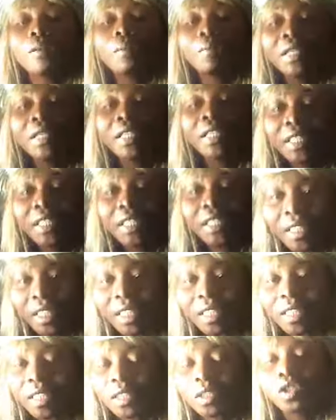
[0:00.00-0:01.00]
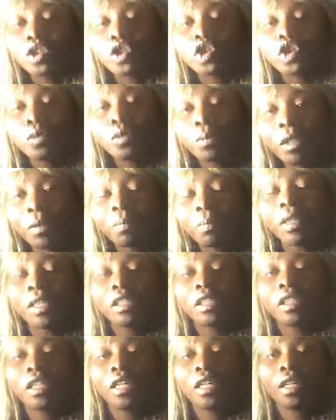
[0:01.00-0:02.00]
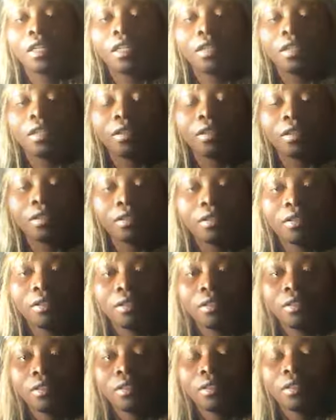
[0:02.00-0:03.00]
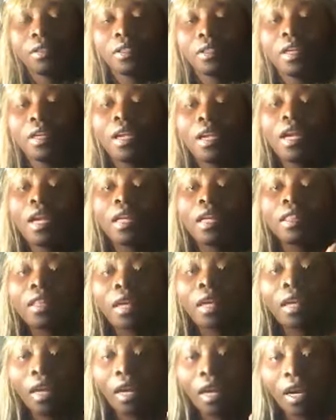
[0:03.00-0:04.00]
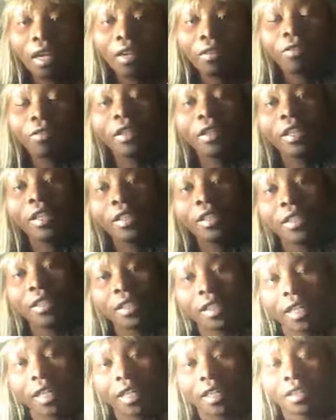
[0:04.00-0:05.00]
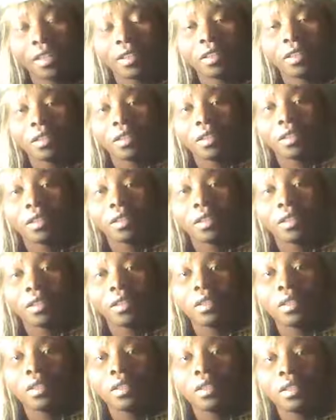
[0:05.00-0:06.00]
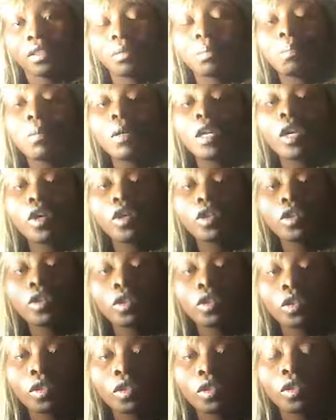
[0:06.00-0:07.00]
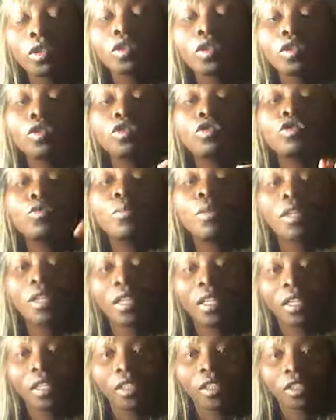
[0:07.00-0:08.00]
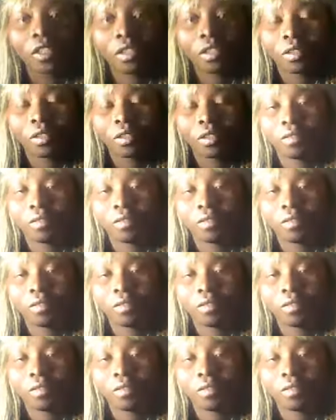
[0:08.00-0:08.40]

pretend to be my child. The life inside belongs to Mother Nature.